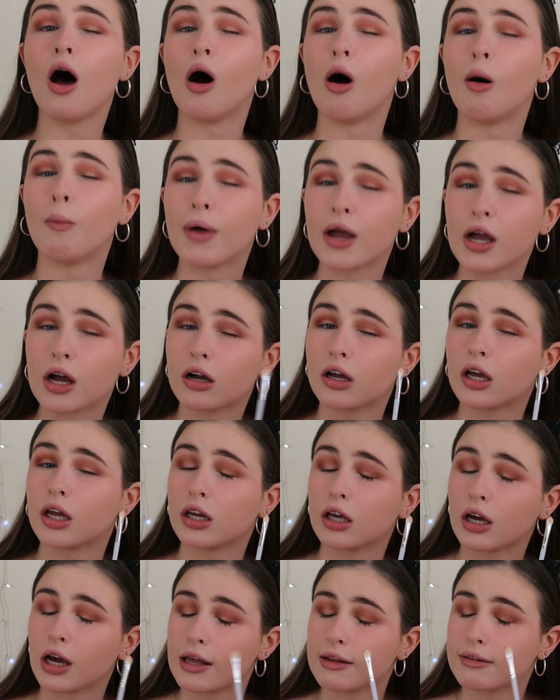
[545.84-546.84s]
Oh my god,
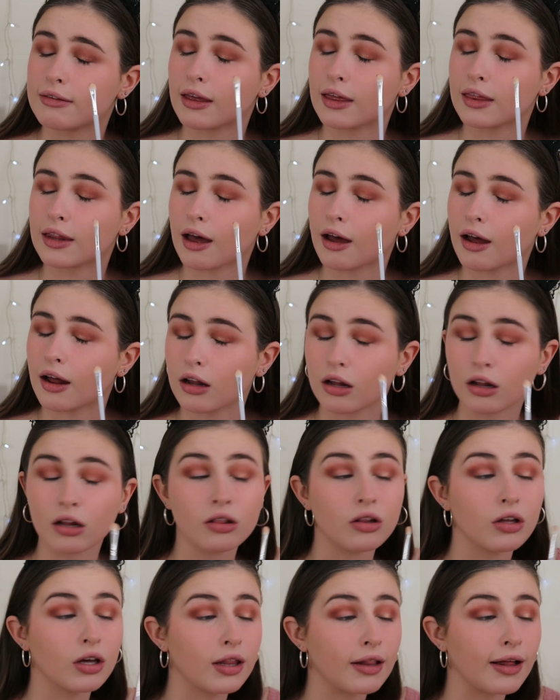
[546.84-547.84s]
can you guys see that?
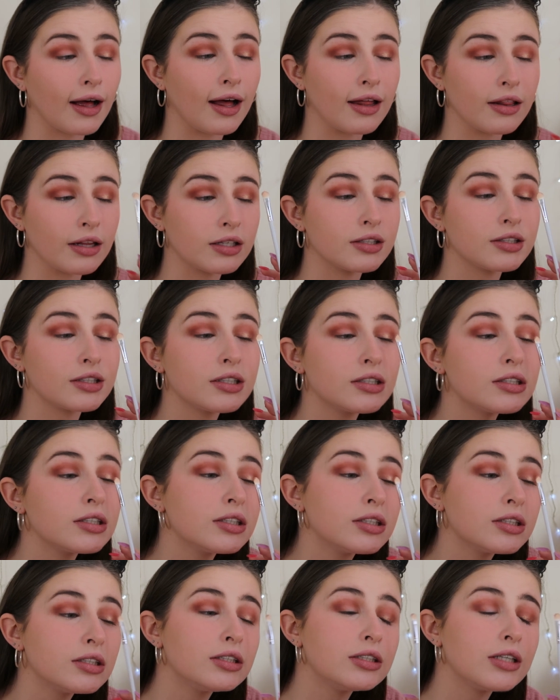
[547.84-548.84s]
Look at that, it's
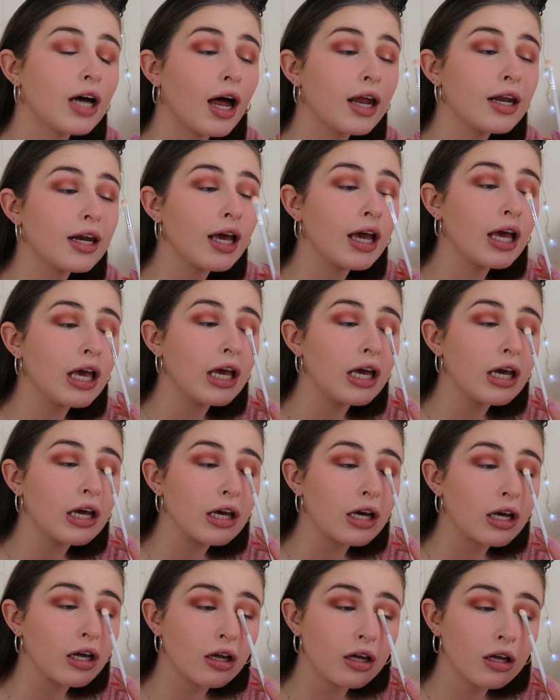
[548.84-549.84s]

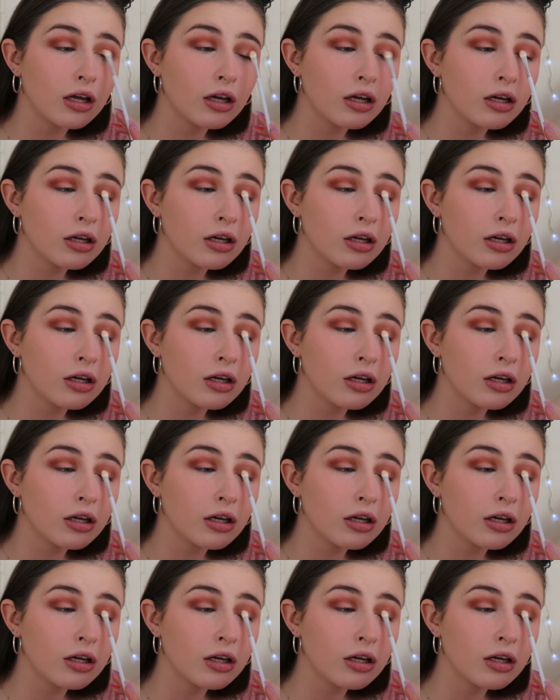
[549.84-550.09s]
stunning.